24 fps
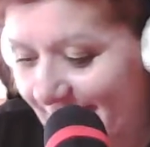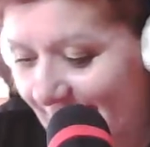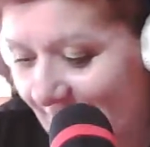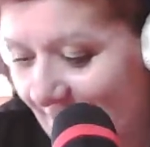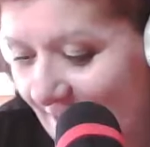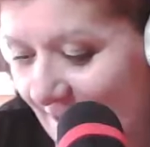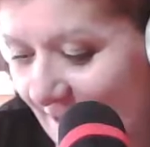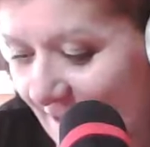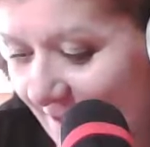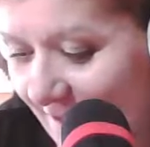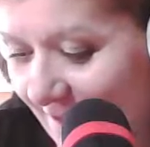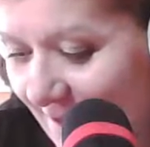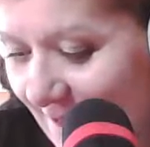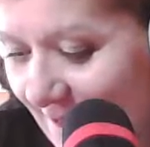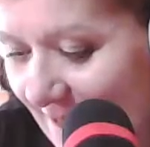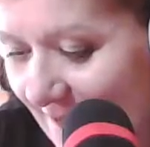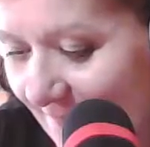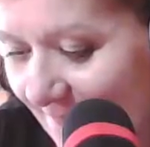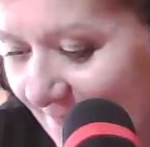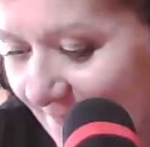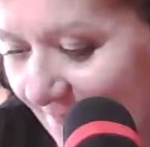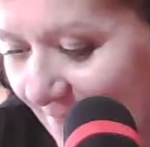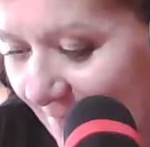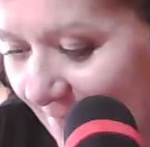All right.
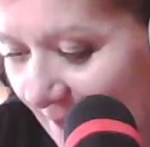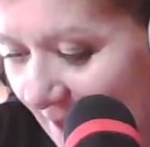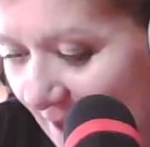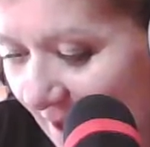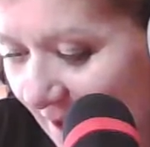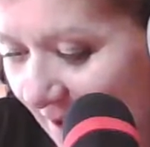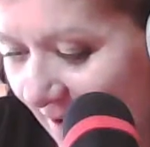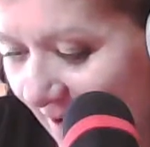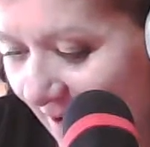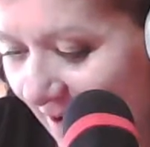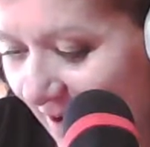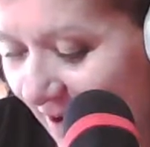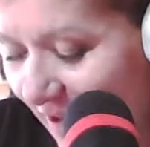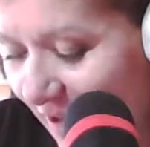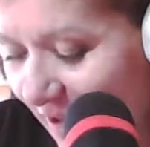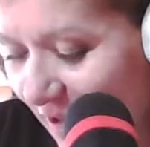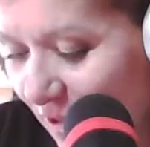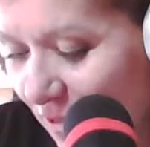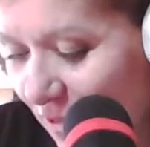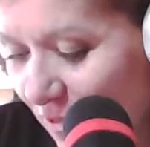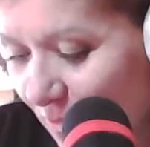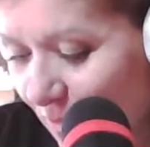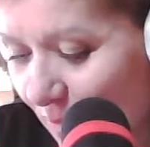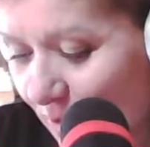All
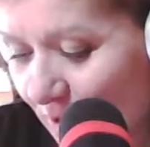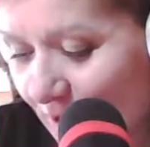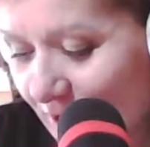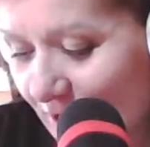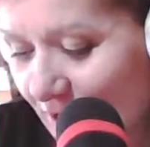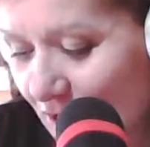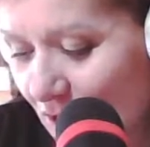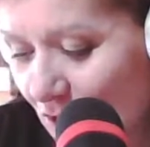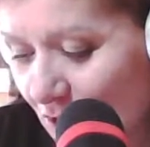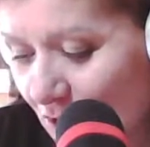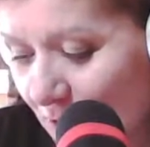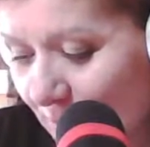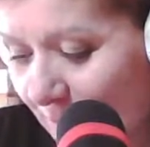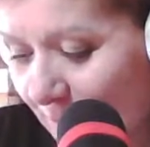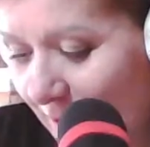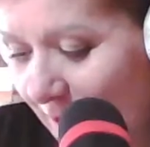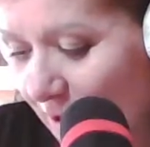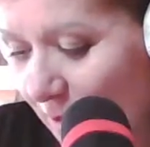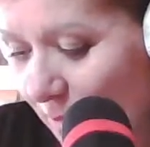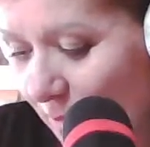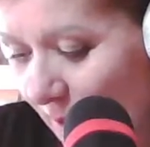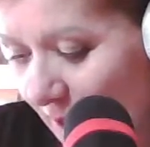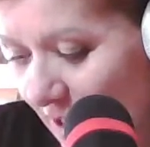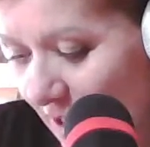authority should
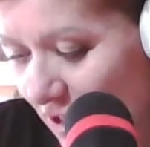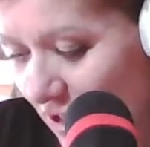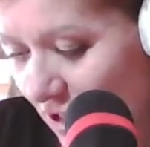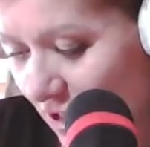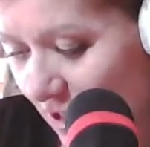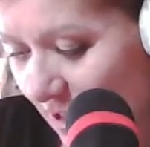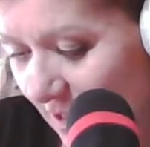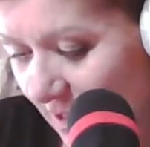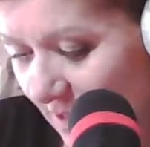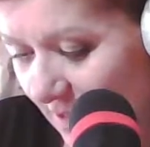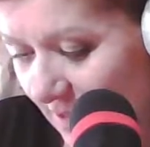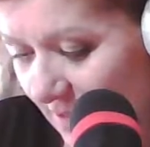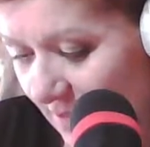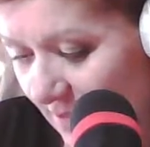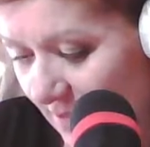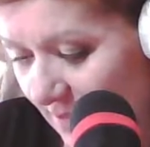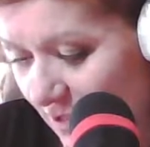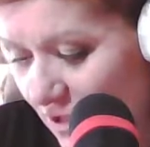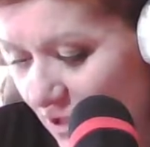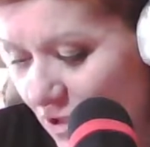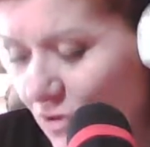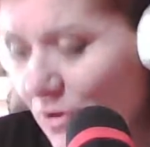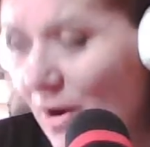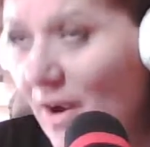be questioned.
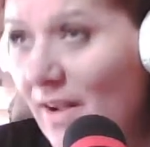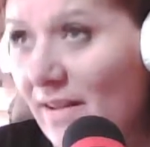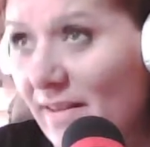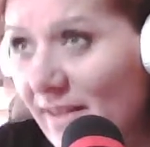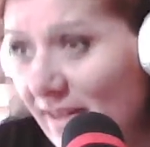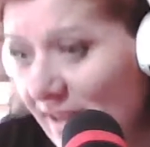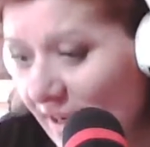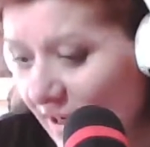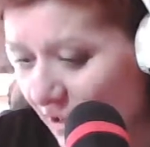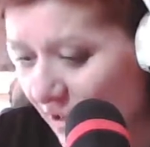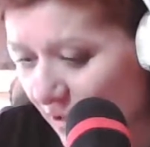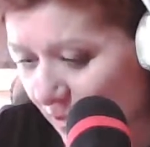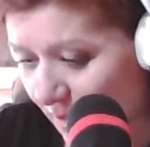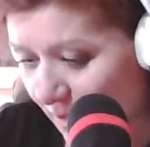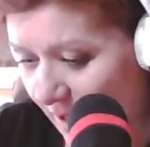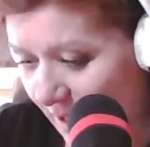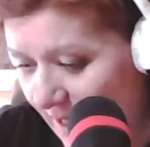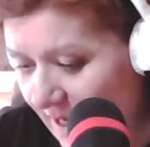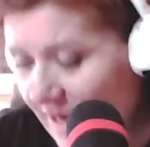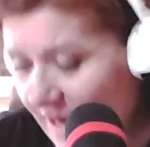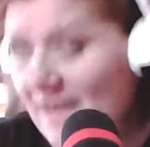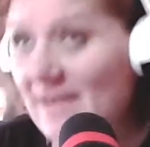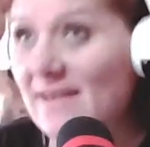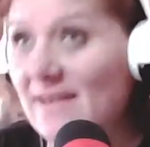Strongly
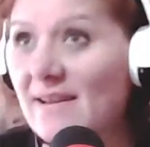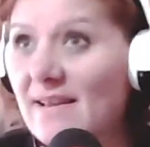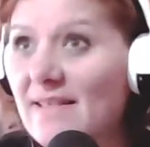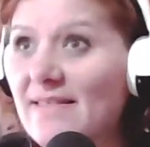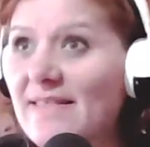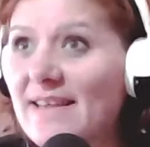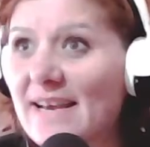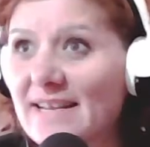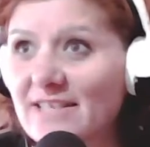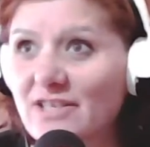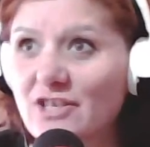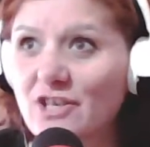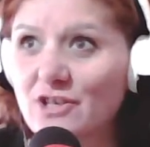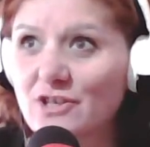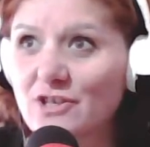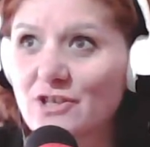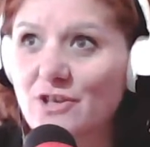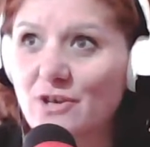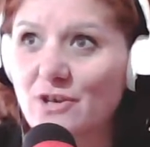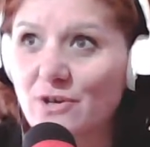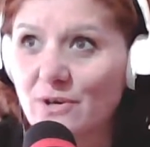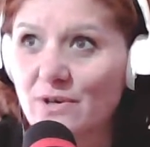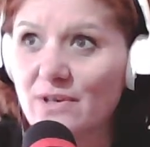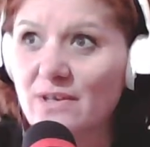agree. That's
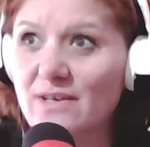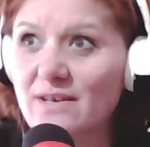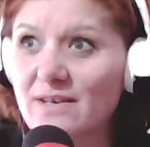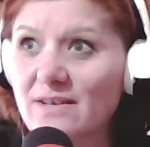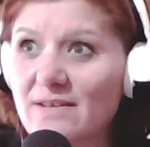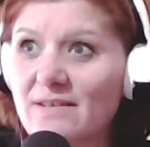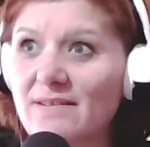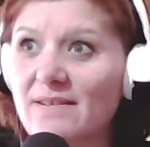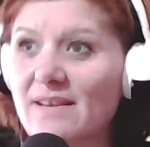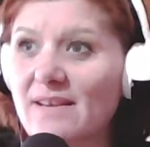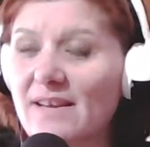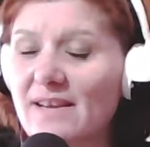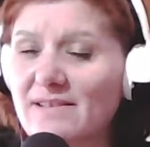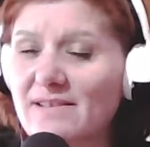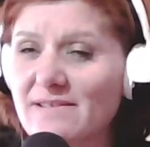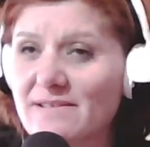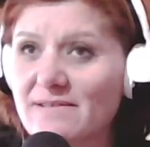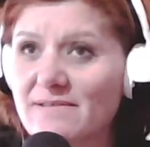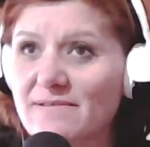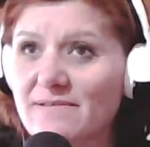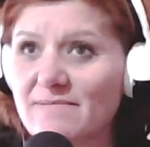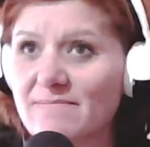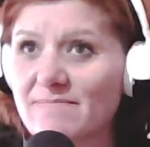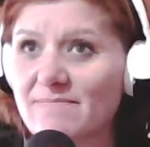just good, you
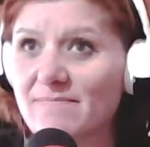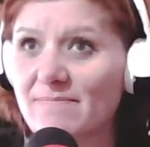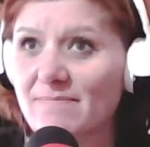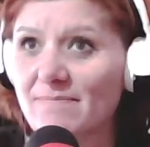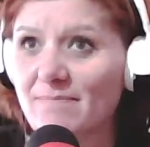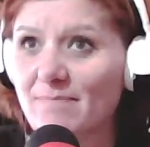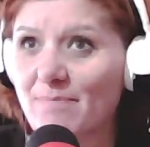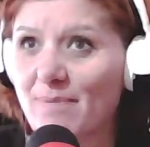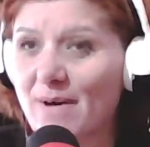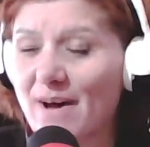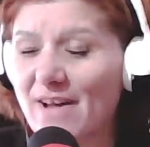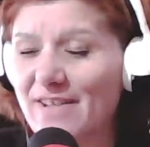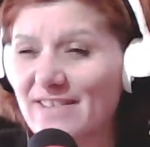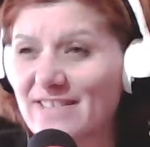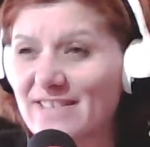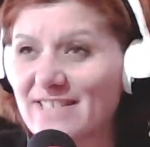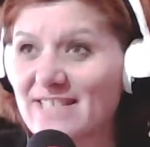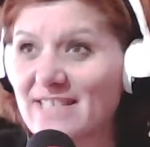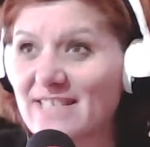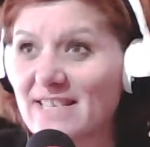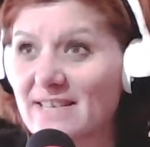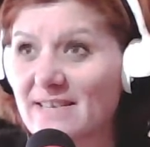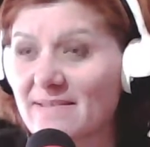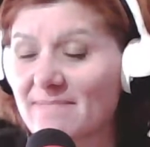know,
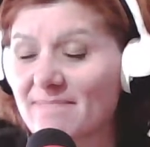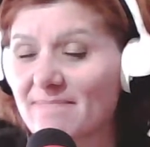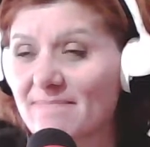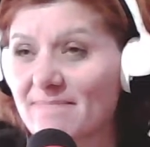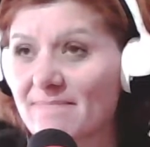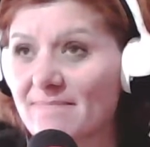policy.